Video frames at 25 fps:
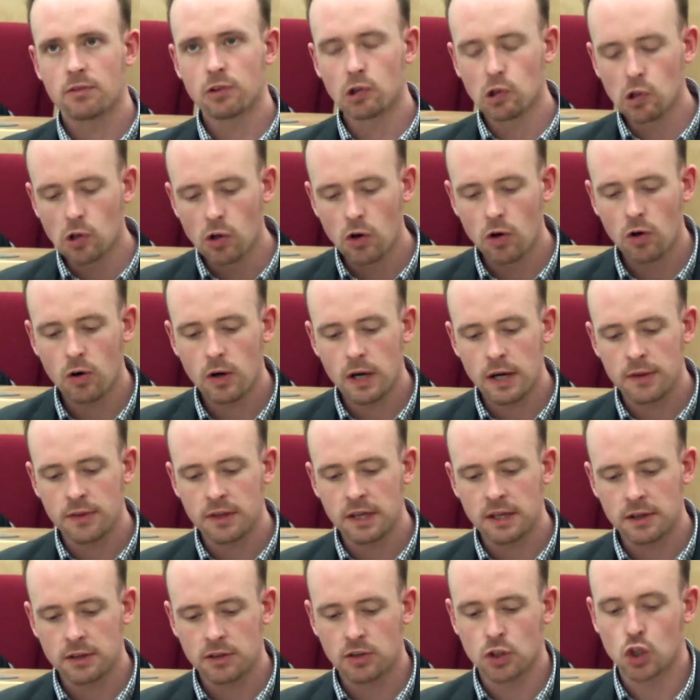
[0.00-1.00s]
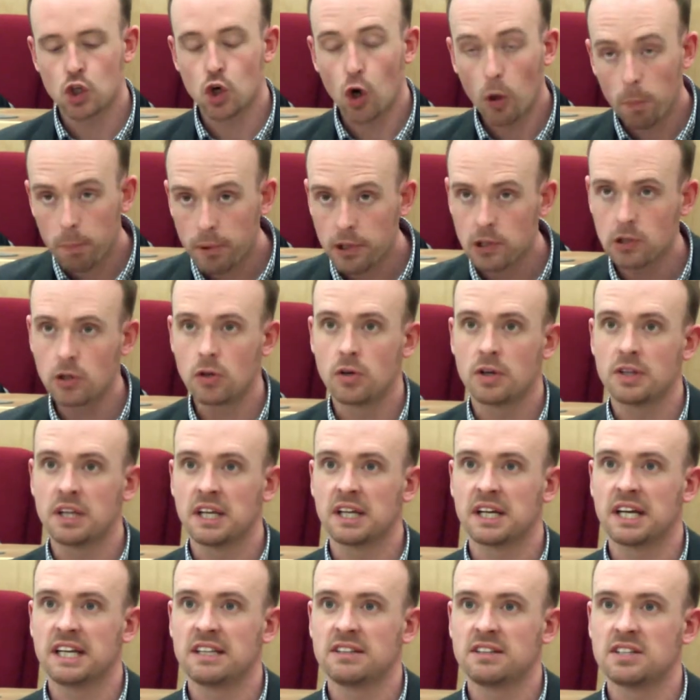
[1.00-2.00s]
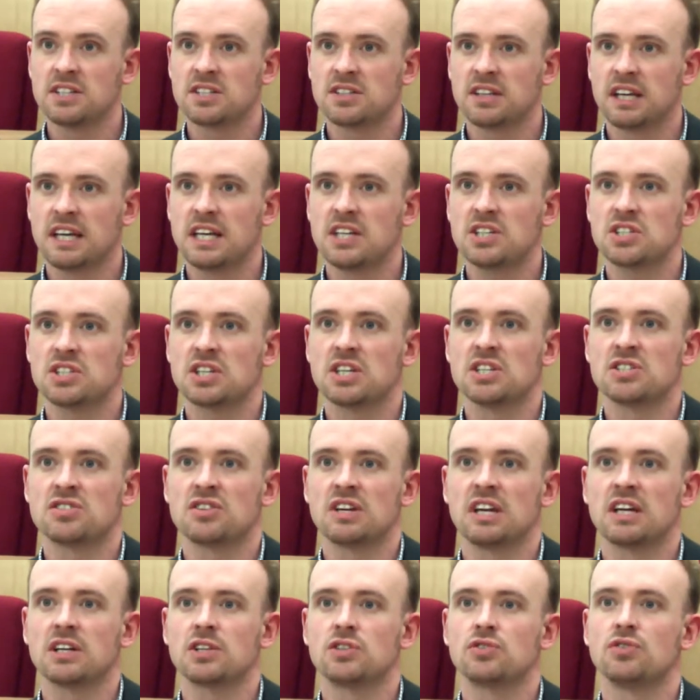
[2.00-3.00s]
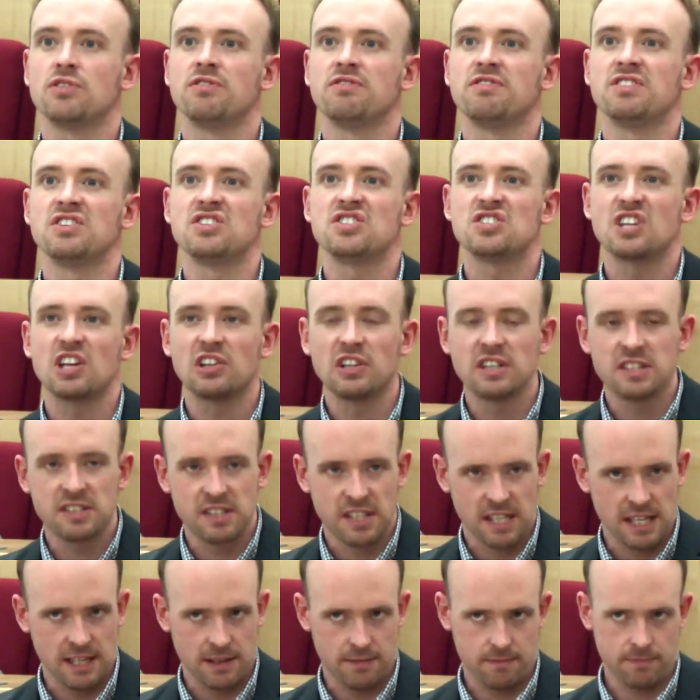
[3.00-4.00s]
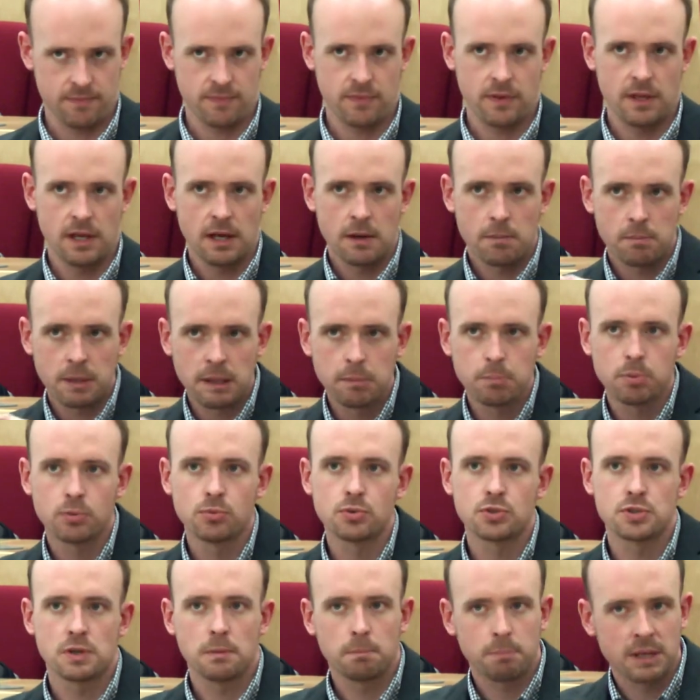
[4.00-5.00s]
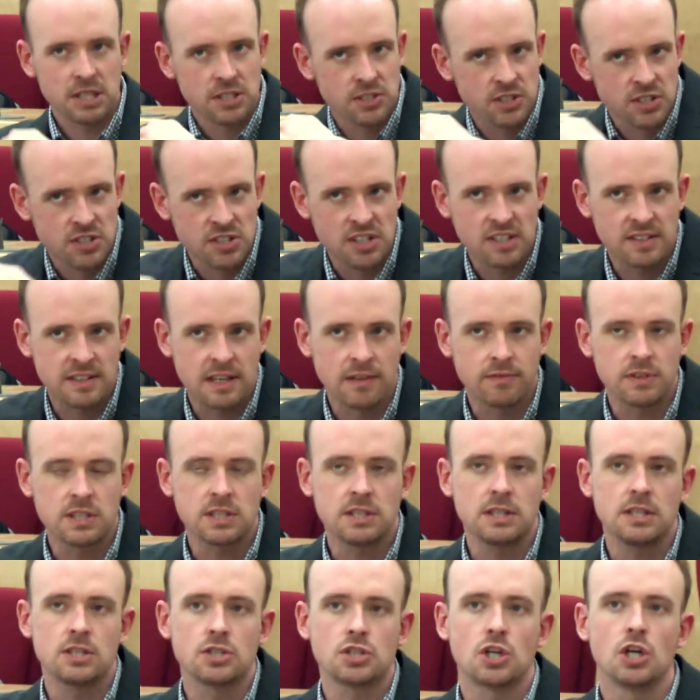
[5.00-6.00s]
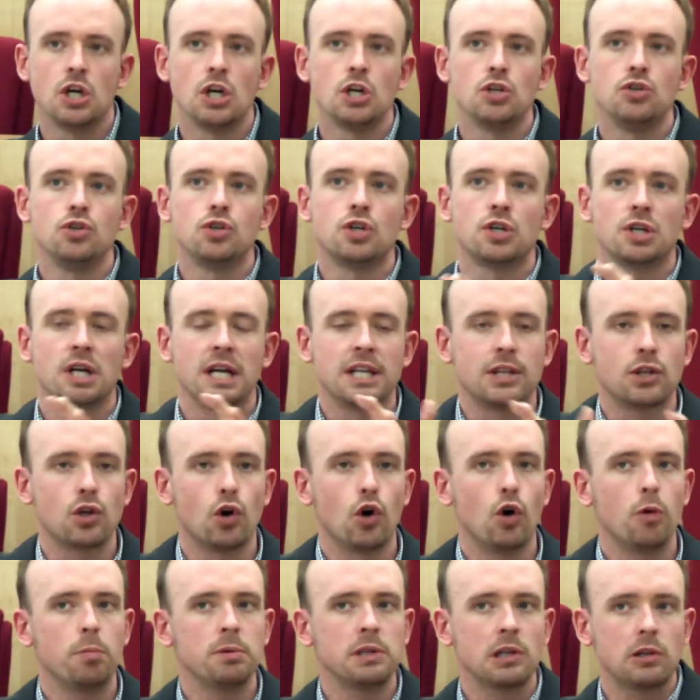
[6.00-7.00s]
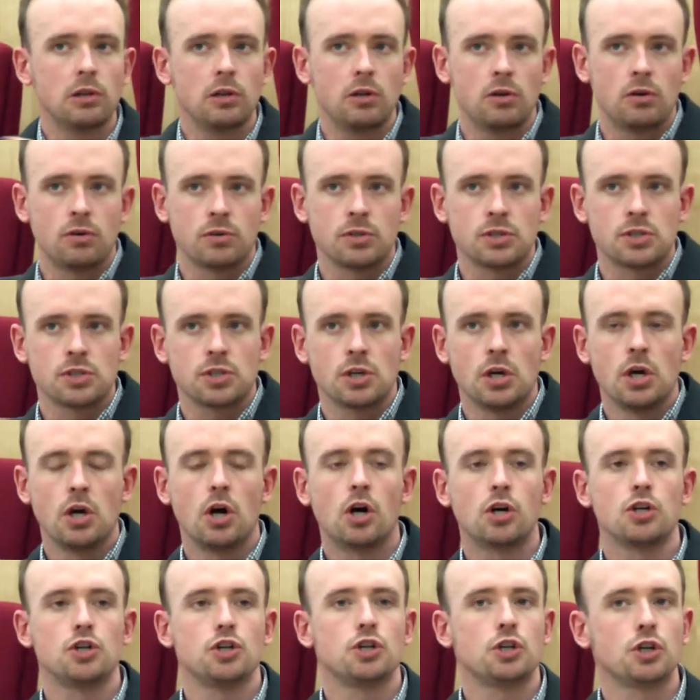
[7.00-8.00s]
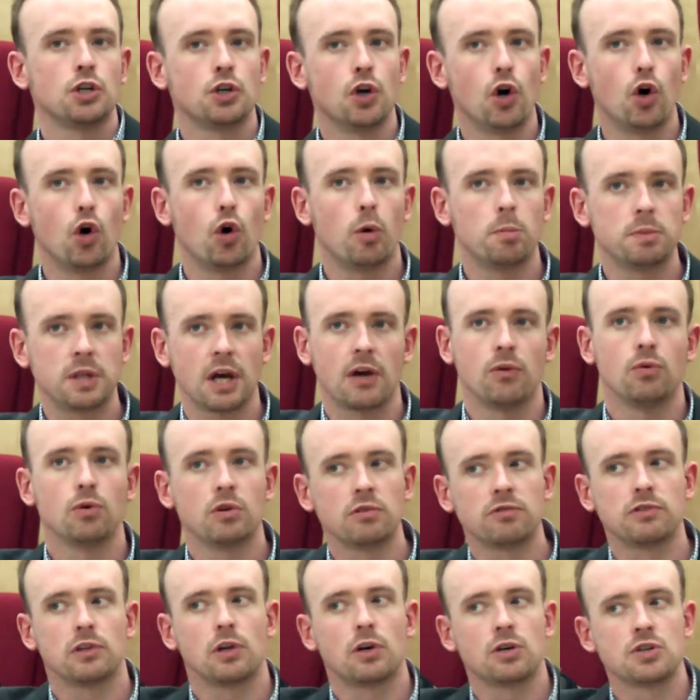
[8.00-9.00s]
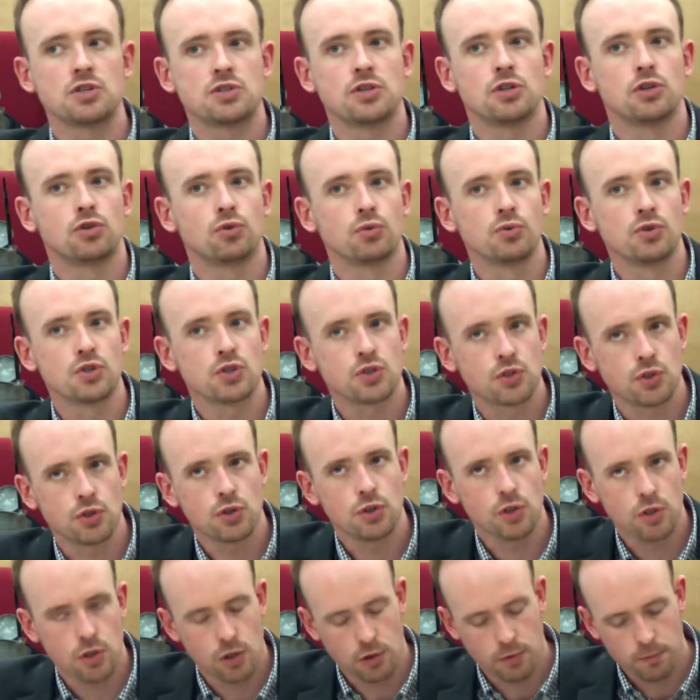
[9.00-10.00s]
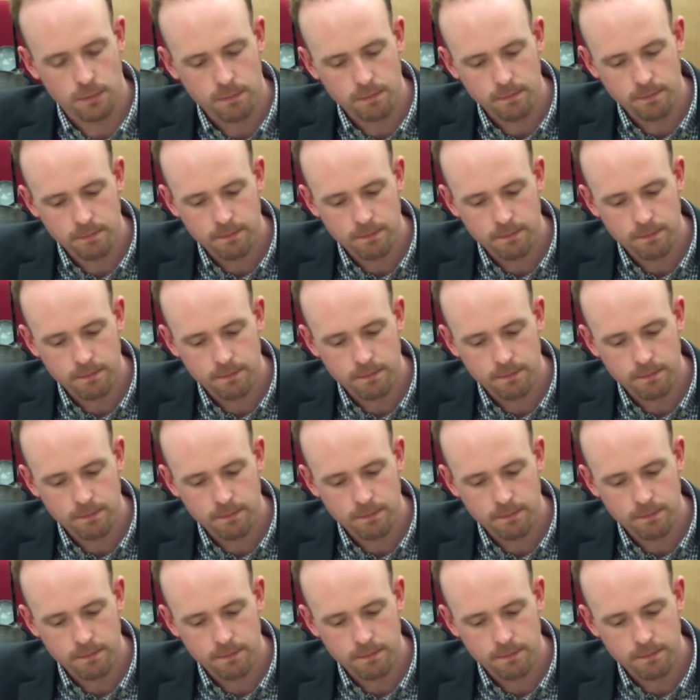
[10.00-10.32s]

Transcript: The law in the corporate law in the United States is there to facilitate people's business activities. You can adopt laws or you can opt out of laws that don't suit you.